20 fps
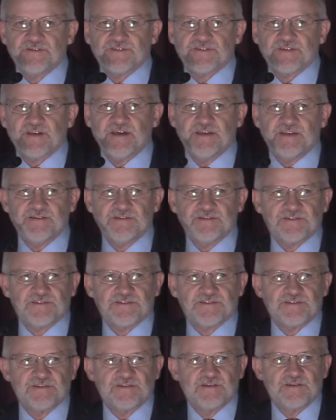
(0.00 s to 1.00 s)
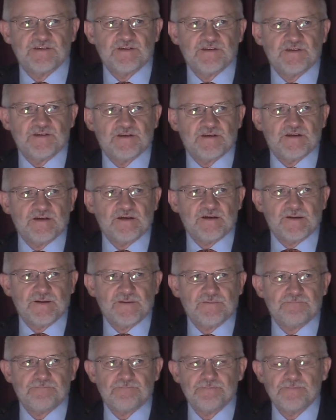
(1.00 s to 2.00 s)
sites
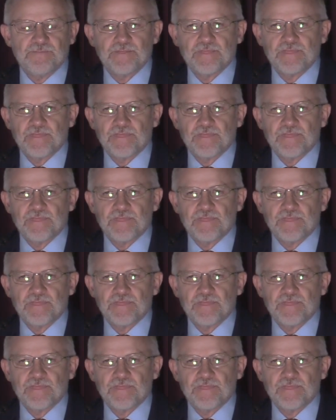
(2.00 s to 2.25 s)
um,